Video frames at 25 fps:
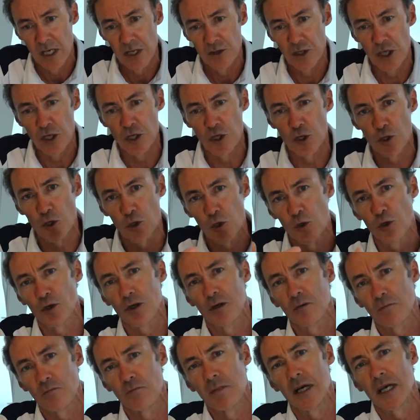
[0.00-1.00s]
that you
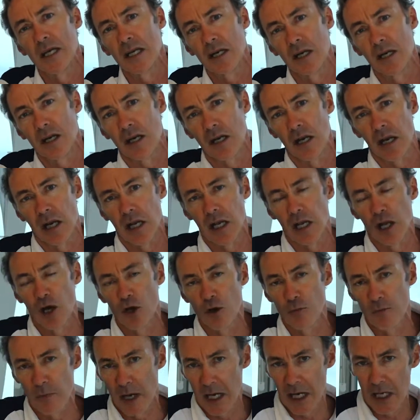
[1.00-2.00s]
couldn't meet it in a
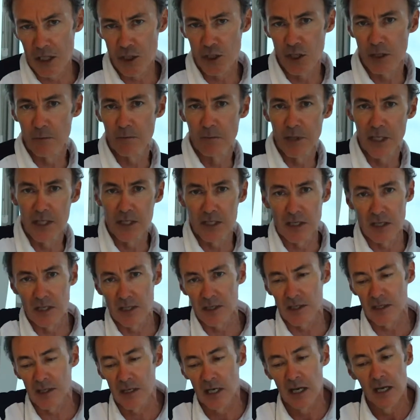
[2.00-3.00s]
low margin
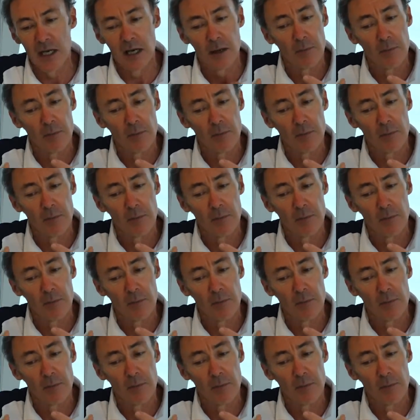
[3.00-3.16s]
business,